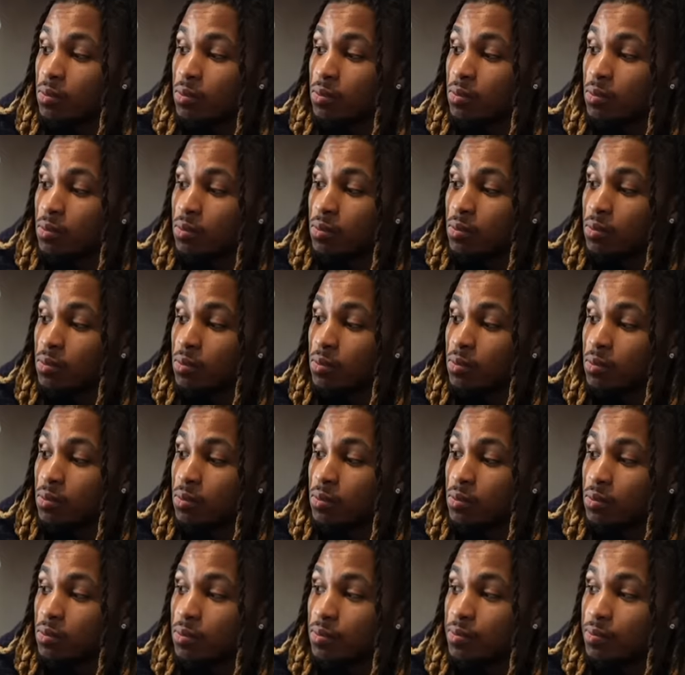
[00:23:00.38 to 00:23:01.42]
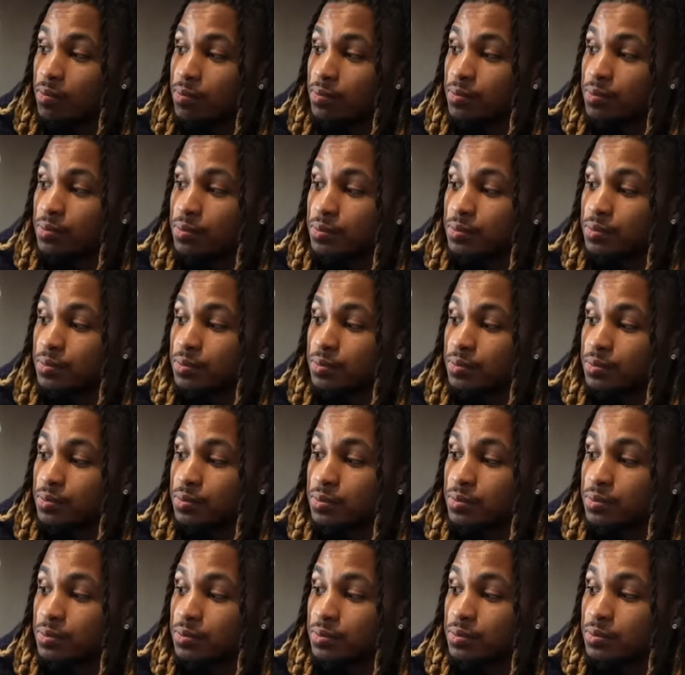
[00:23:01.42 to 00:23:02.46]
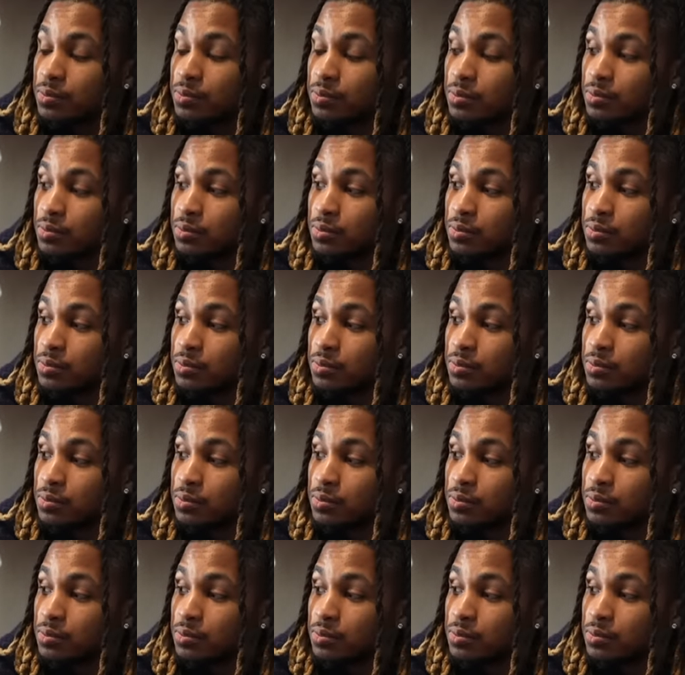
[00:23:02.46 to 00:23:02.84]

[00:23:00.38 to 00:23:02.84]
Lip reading: The person shown says nothing.